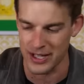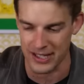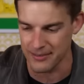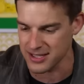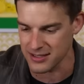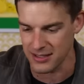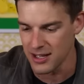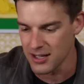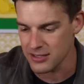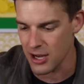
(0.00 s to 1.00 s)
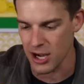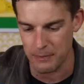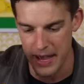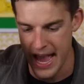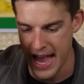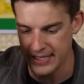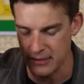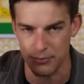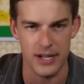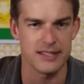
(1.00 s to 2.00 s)
when it comes to talk backs
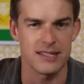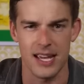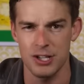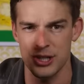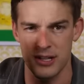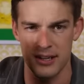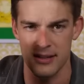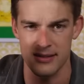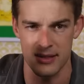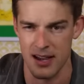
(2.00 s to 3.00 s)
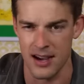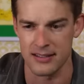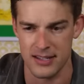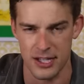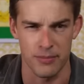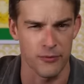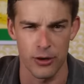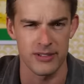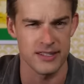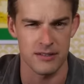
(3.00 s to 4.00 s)
and presentations and onstage
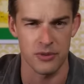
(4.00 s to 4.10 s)
performances and